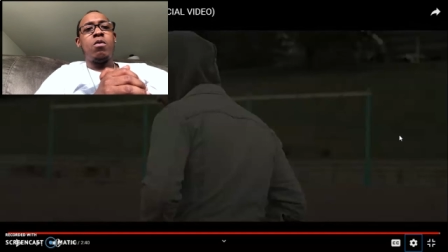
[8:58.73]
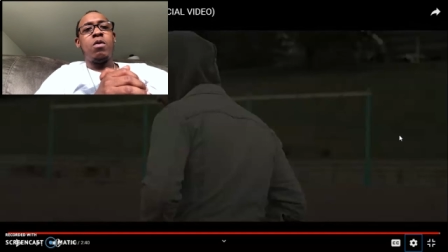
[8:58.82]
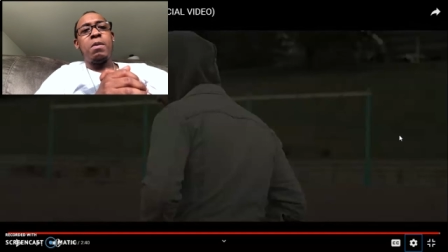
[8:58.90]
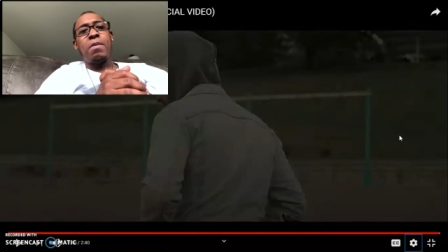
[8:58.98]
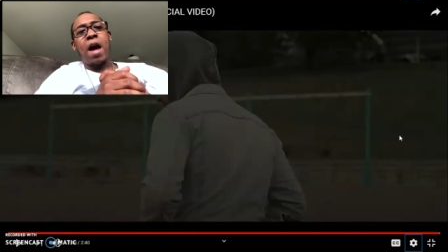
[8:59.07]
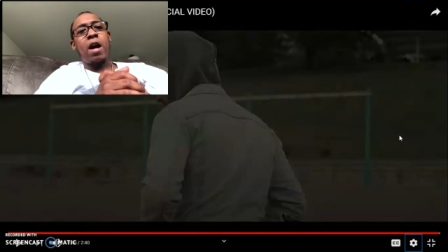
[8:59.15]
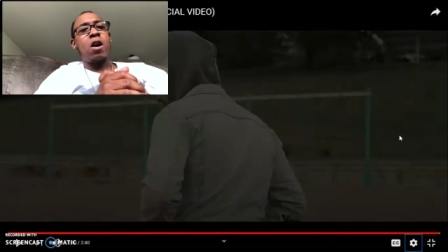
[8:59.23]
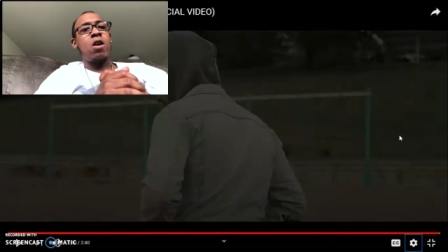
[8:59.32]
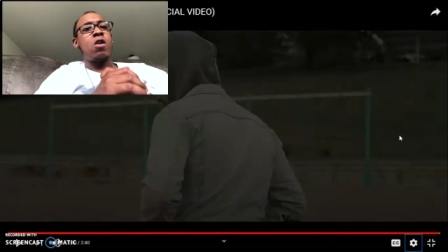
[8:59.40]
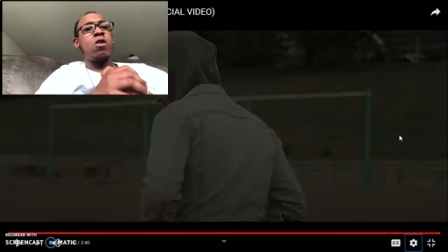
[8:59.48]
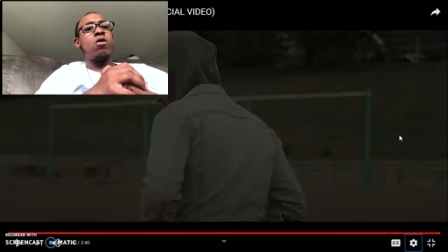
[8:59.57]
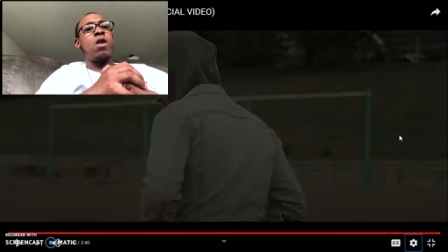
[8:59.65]
We back on
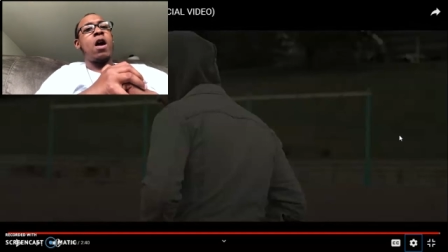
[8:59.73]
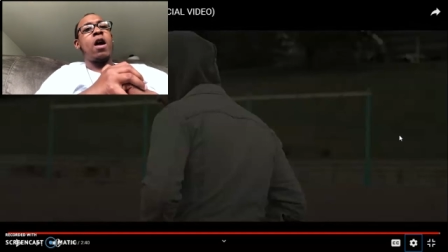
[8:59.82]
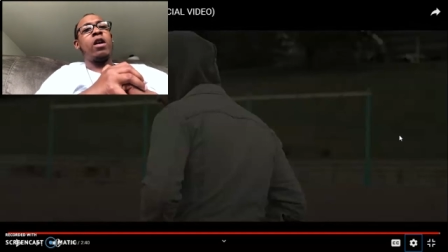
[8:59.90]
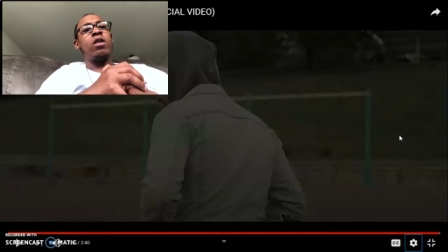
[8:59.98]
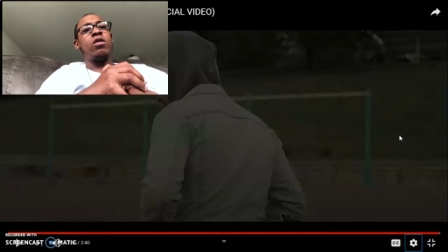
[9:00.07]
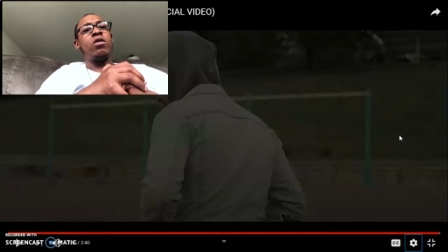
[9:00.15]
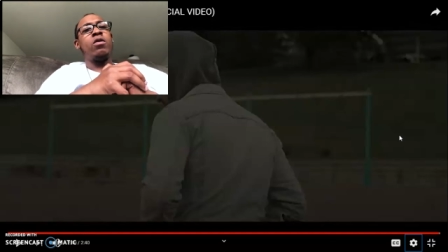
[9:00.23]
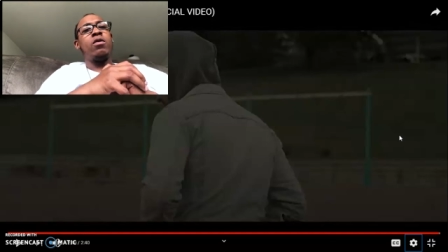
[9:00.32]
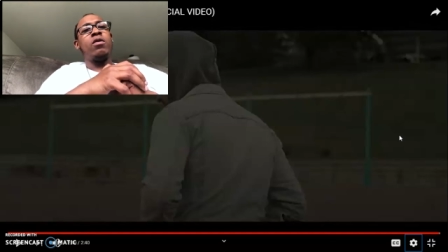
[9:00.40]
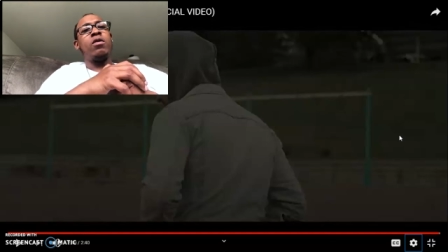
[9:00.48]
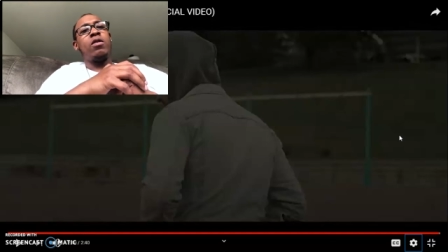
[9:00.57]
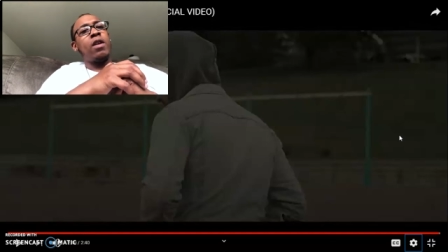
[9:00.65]
our grind.
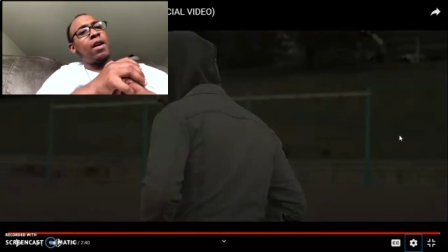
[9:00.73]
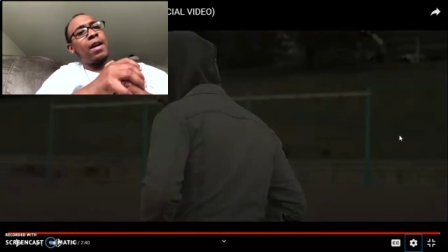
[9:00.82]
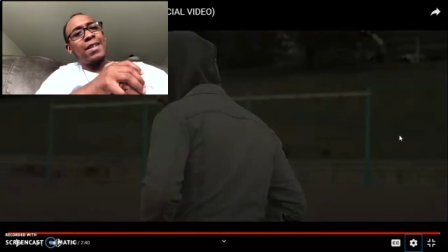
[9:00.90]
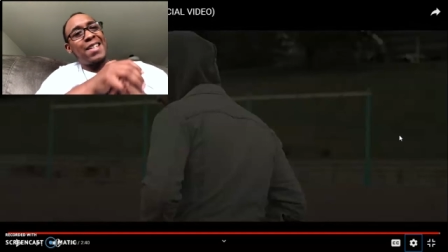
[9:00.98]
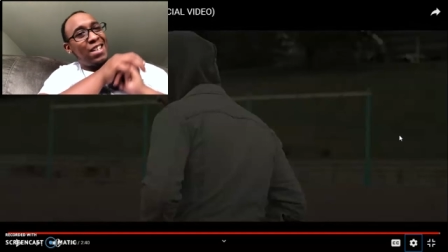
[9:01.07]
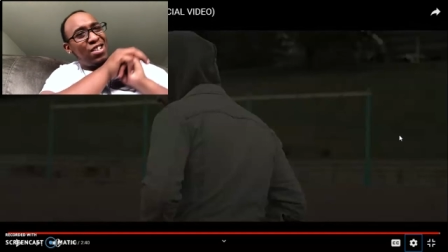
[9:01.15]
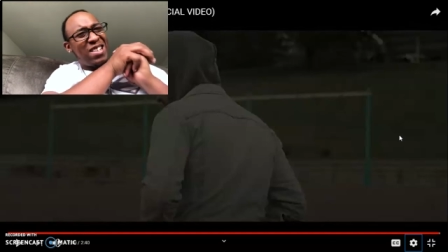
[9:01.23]
Like I said,